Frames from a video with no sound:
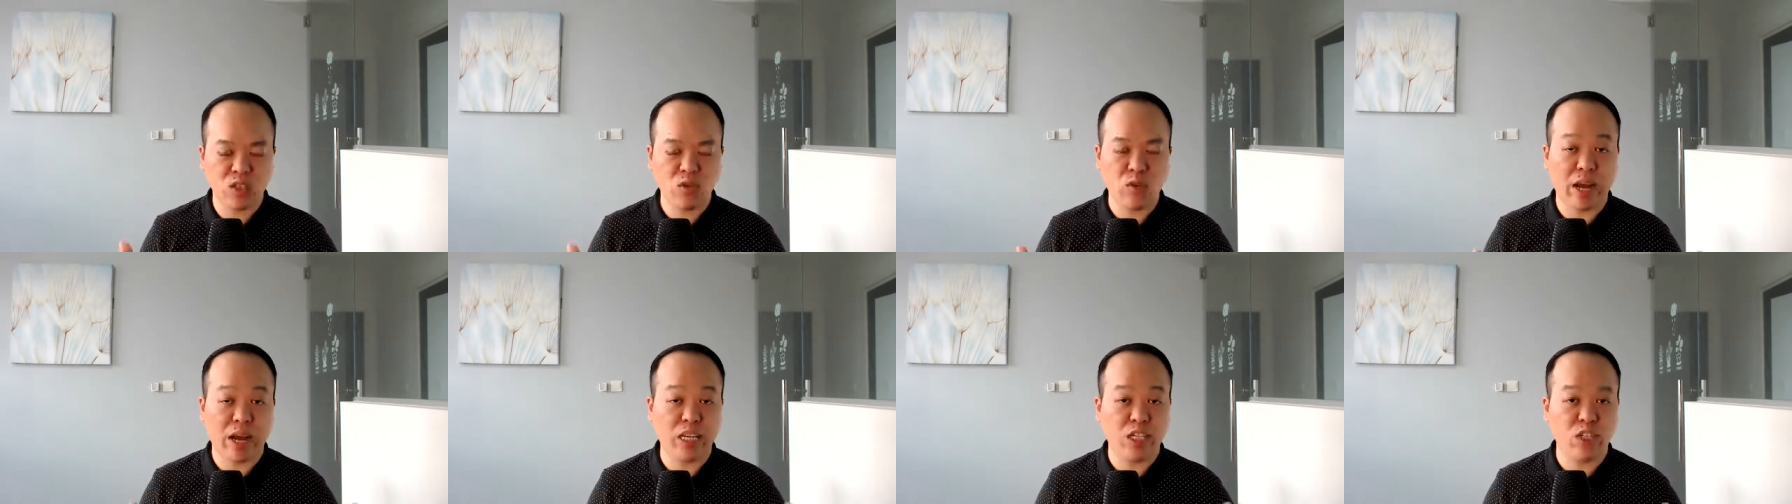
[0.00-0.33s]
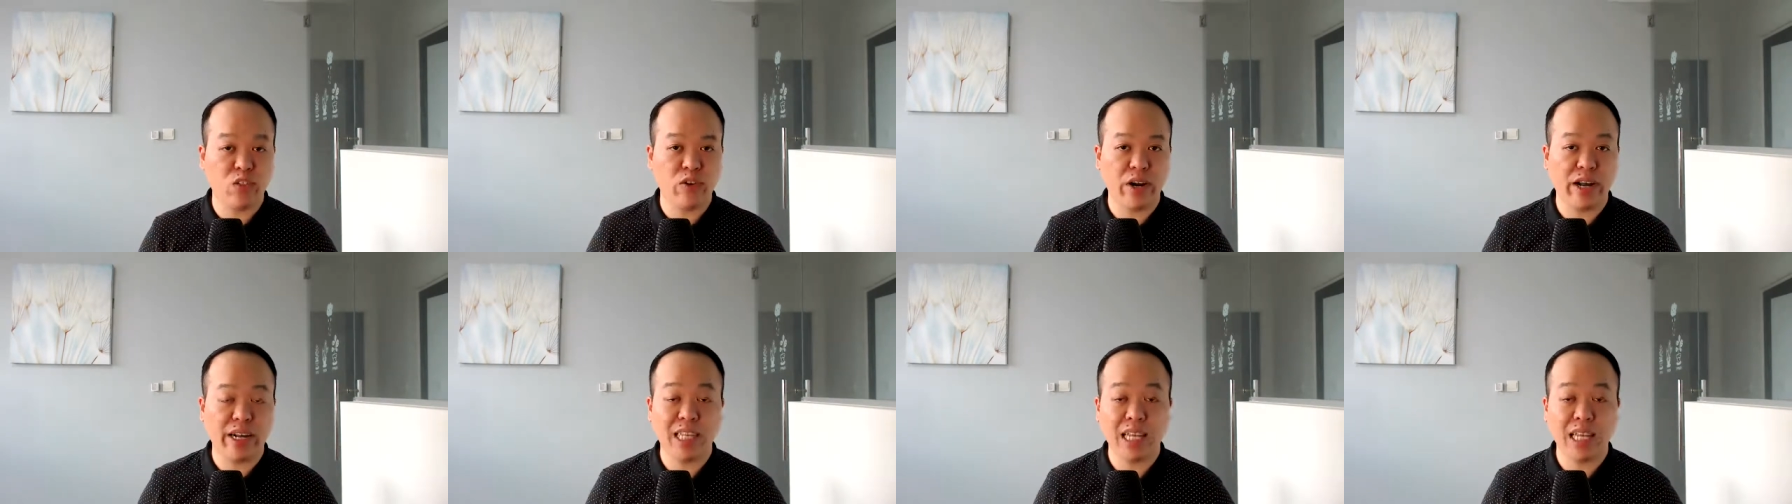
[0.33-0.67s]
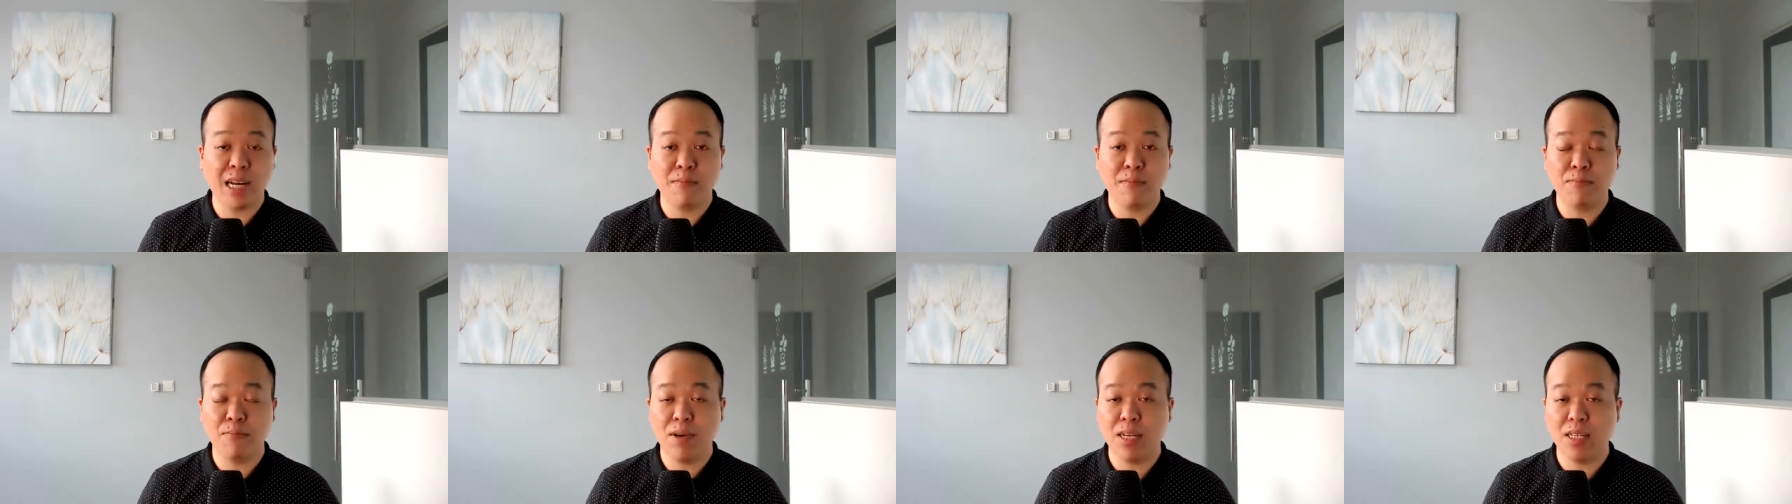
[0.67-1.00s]
to attract
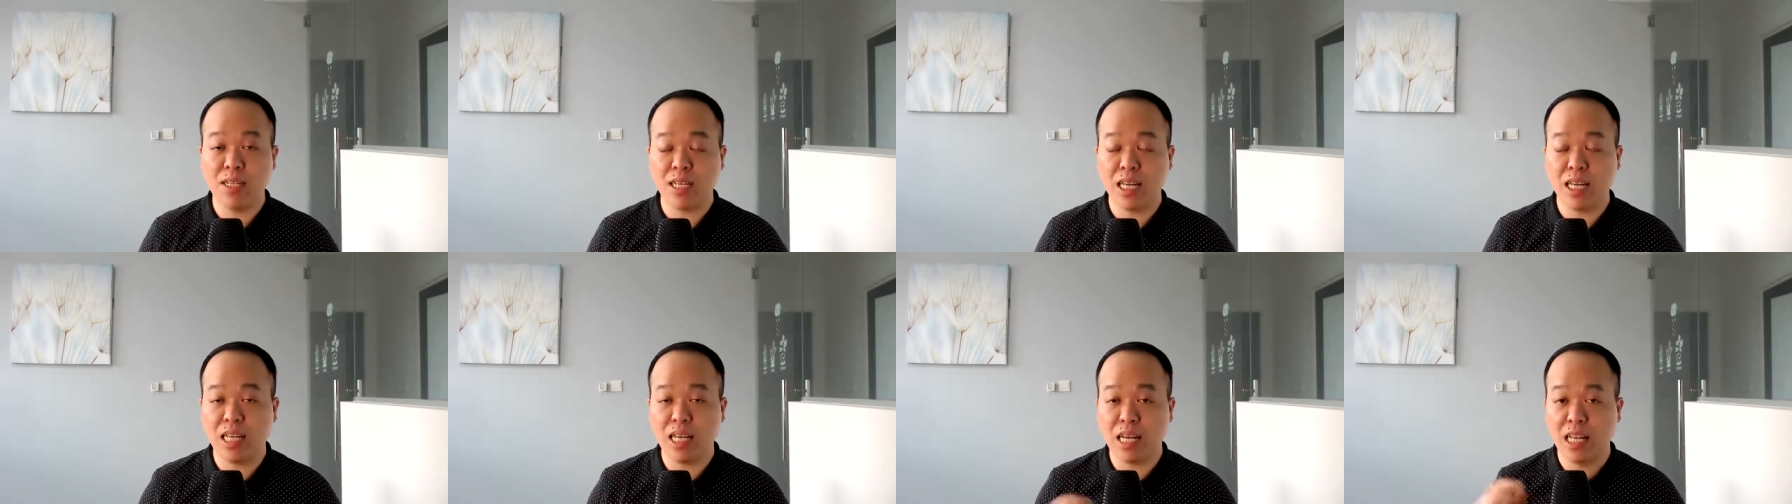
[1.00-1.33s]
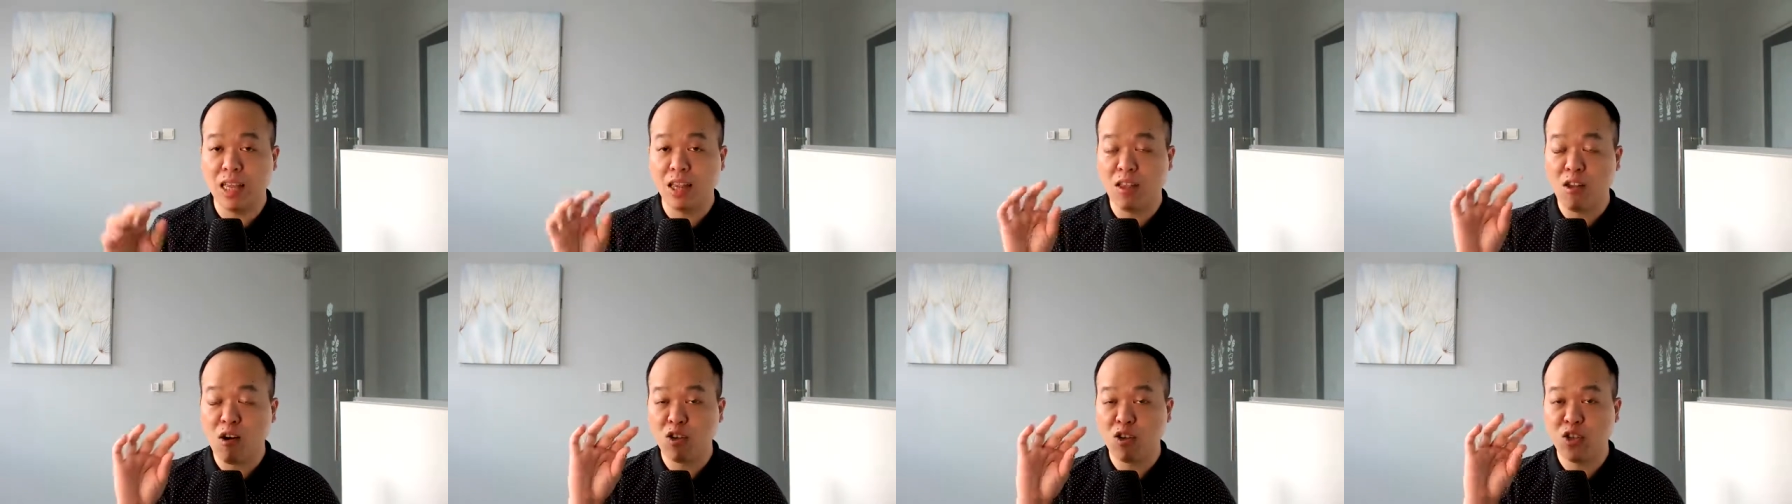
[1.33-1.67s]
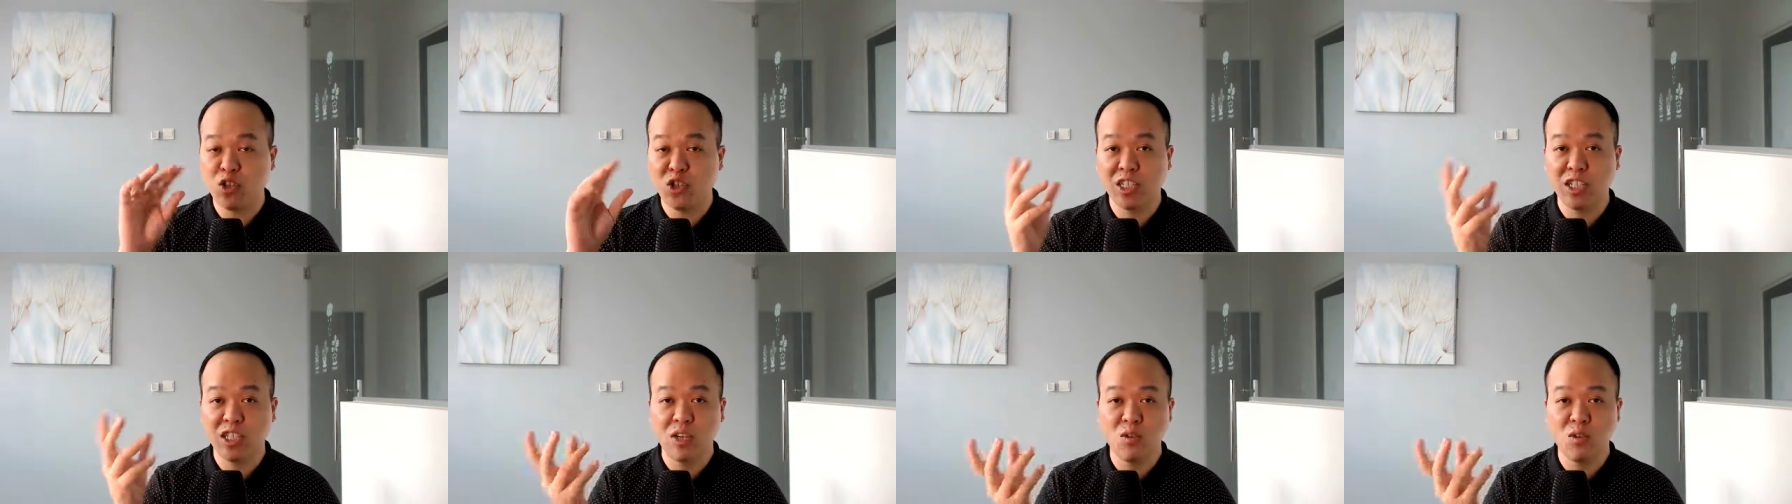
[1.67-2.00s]
numbers in a
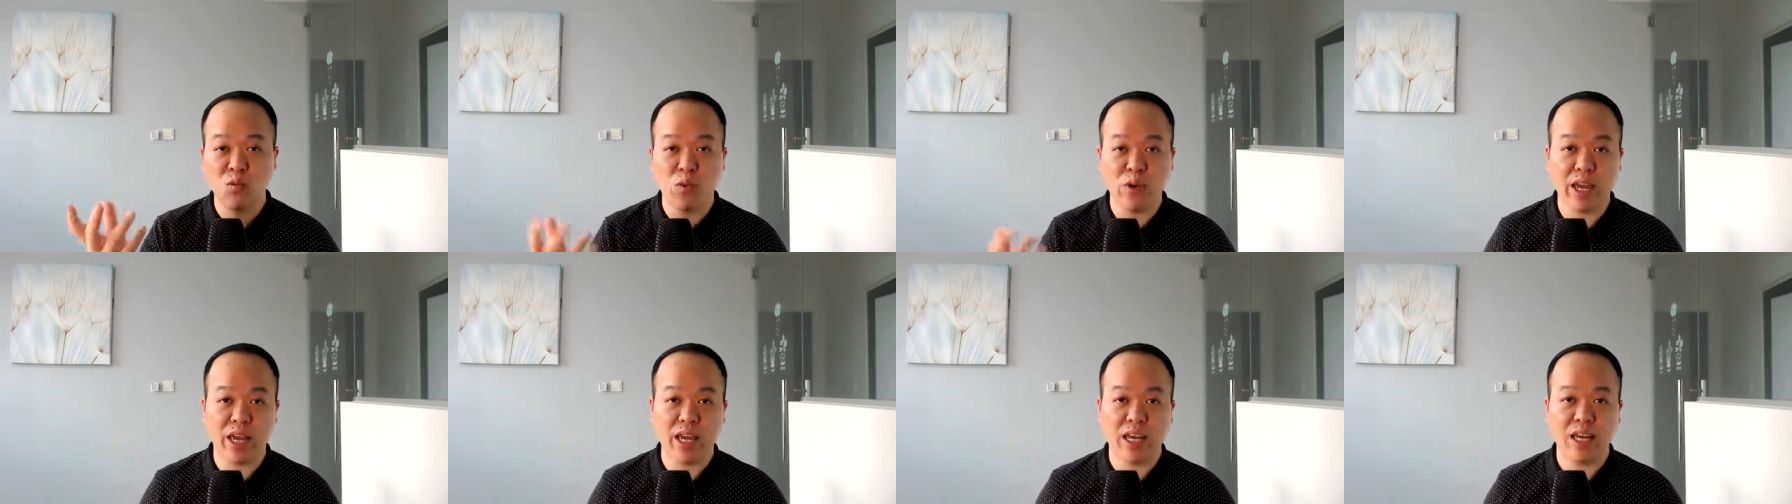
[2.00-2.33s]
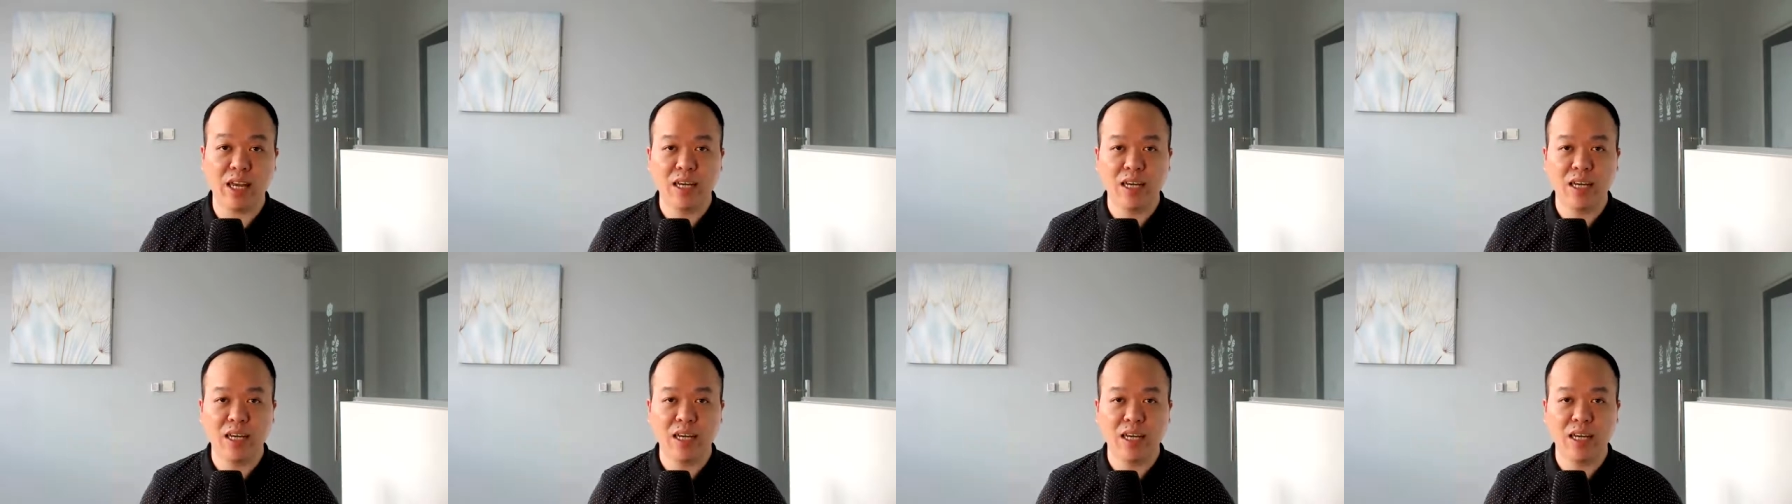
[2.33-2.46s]
logical way.